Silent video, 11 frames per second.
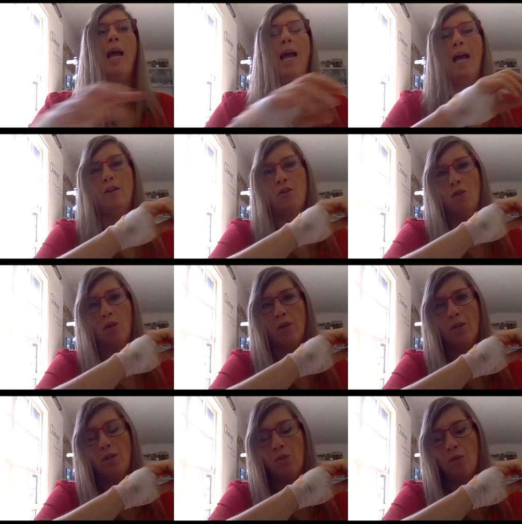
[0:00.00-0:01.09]
and you're
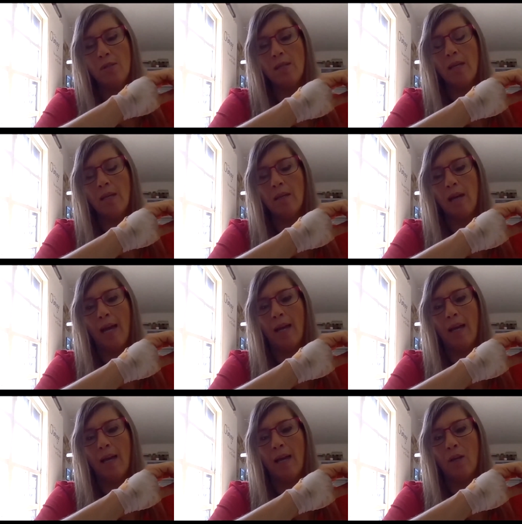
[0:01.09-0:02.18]
using
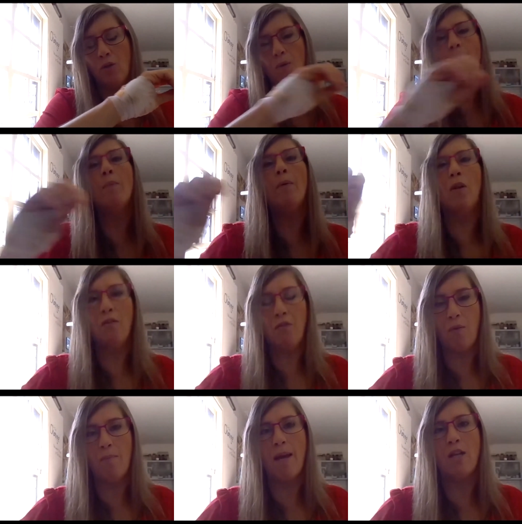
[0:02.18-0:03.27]
credible
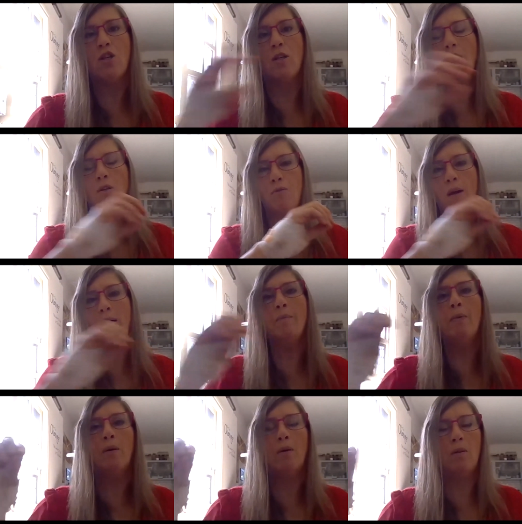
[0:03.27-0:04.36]
information and
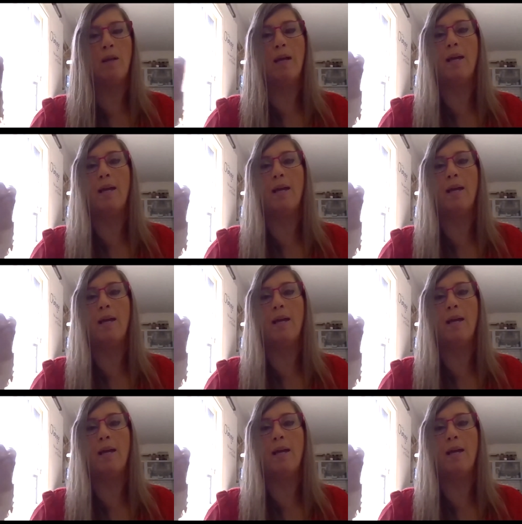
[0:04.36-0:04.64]
credible,